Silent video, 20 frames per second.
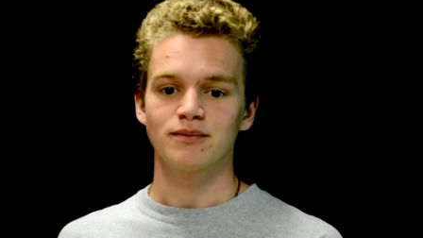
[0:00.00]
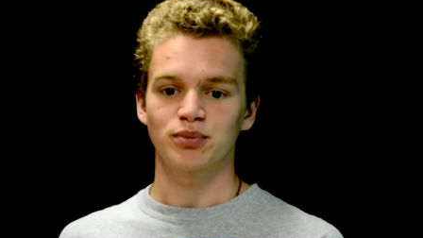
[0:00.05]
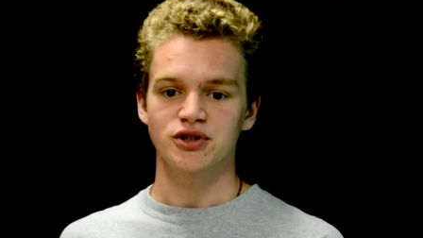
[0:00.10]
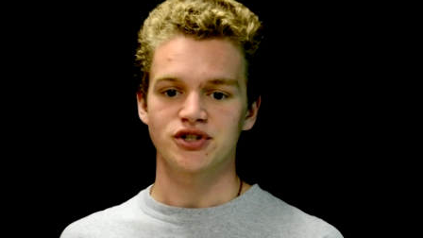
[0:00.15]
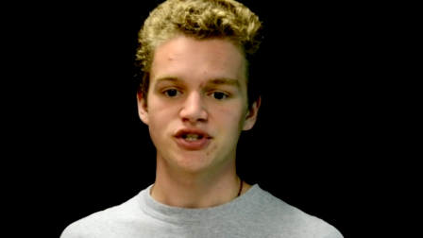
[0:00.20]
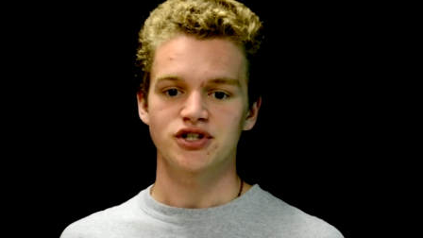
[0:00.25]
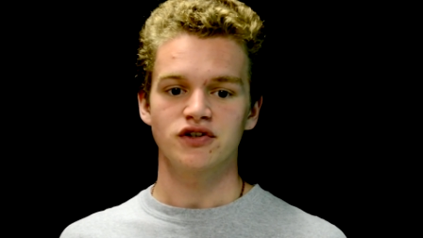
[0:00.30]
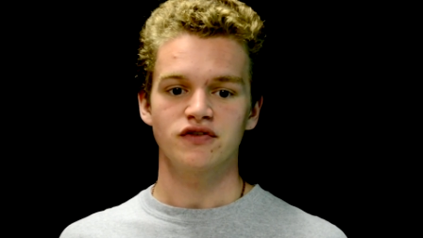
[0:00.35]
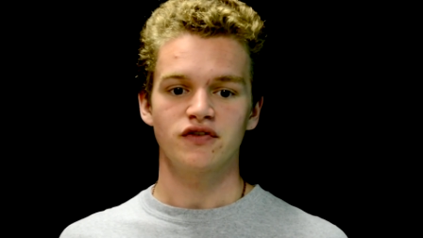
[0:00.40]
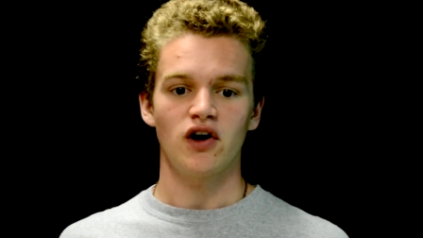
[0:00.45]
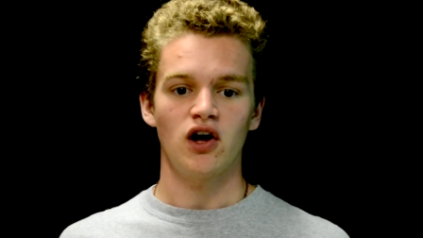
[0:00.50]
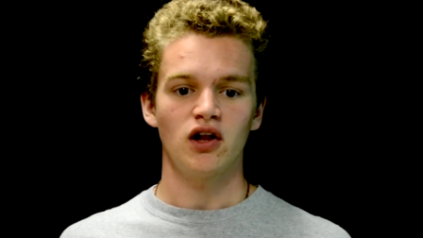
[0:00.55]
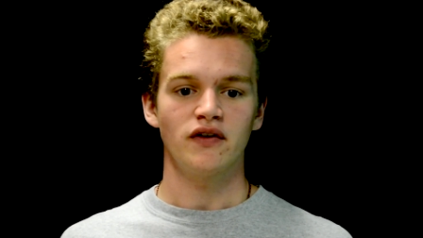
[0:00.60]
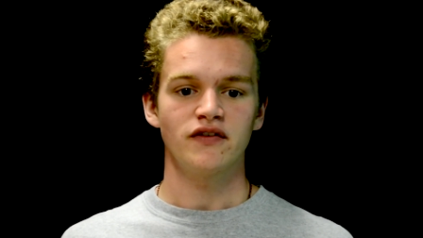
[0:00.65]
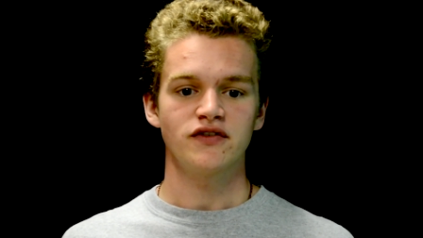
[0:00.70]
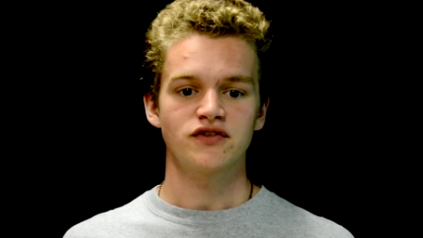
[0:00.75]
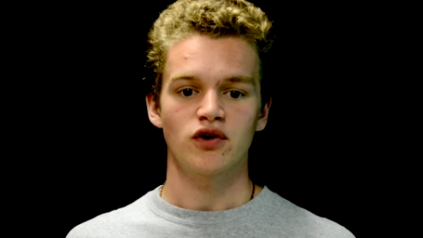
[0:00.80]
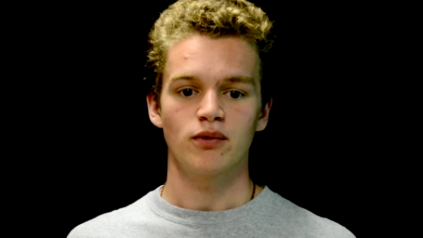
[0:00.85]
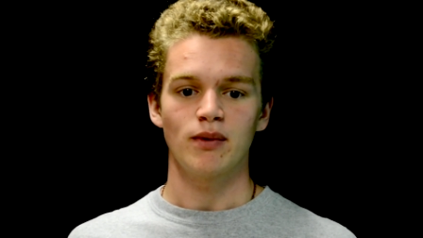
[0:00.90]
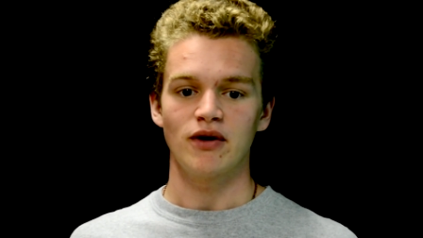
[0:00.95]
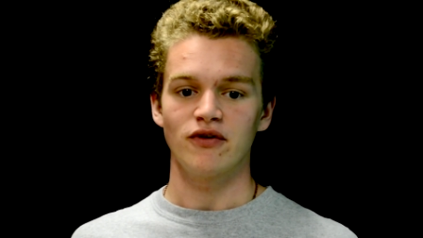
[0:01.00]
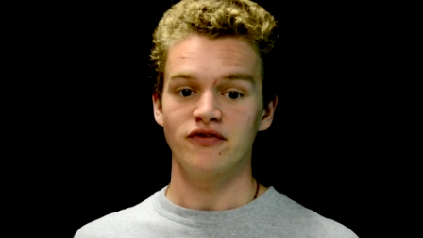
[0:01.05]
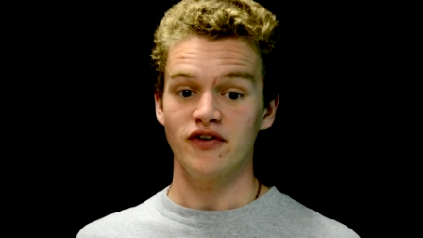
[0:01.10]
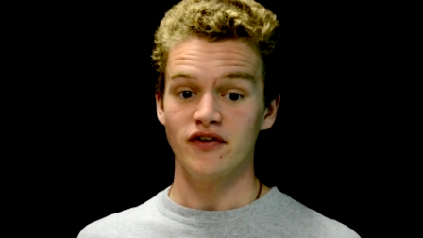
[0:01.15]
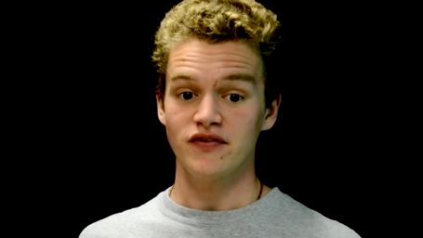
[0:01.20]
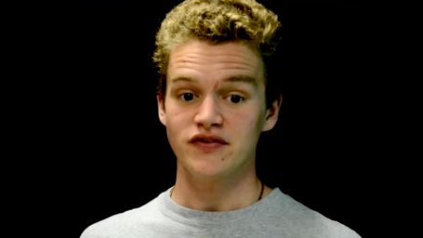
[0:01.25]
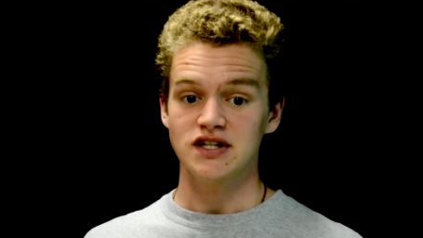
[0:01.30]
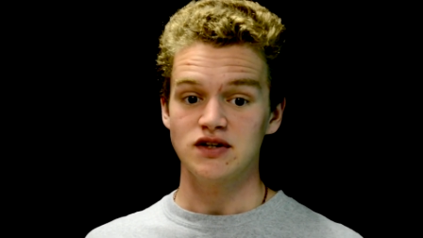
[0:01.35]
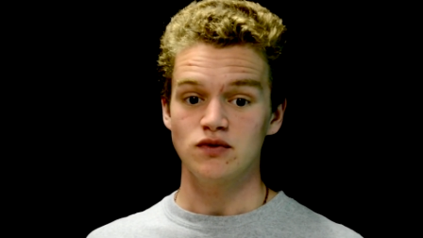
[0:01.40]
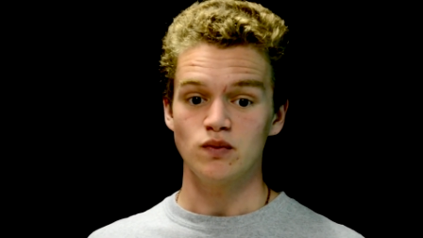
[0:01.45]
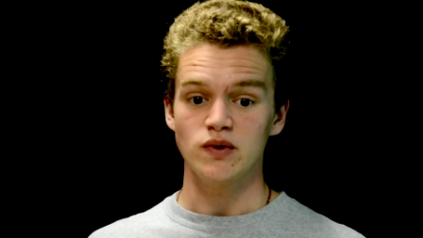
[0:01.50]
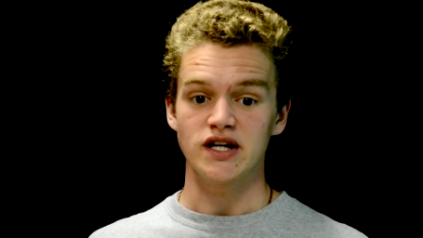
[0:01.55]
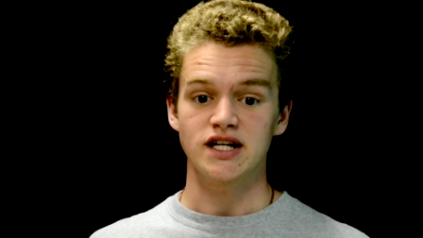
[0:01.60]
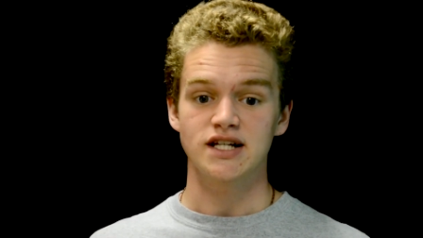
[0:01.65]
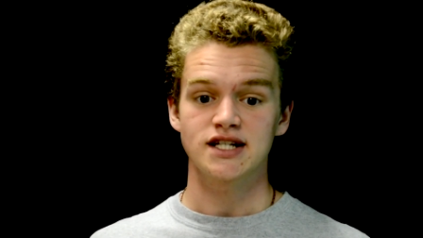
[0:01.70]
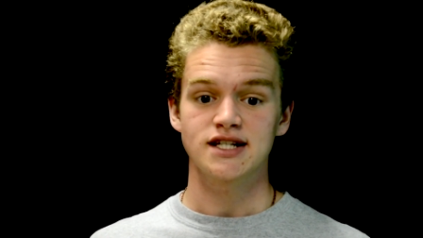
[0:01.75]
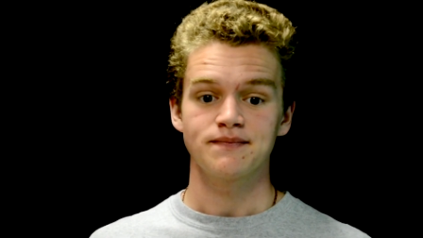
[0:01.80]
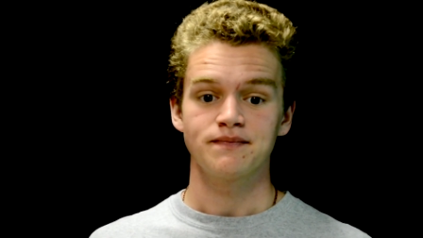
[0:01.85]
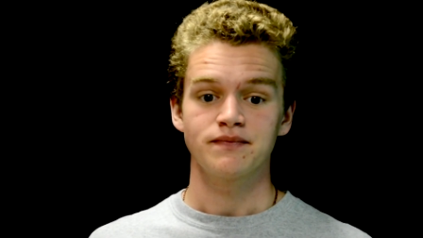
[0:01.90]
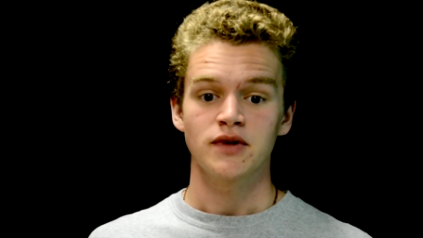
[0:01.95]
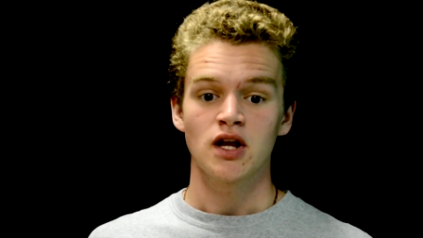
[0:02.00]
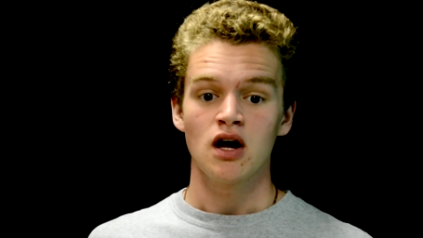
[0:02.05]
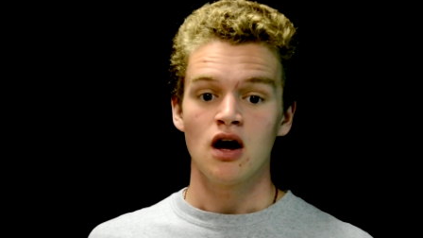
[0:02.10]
preserve olives for about 15 weeks.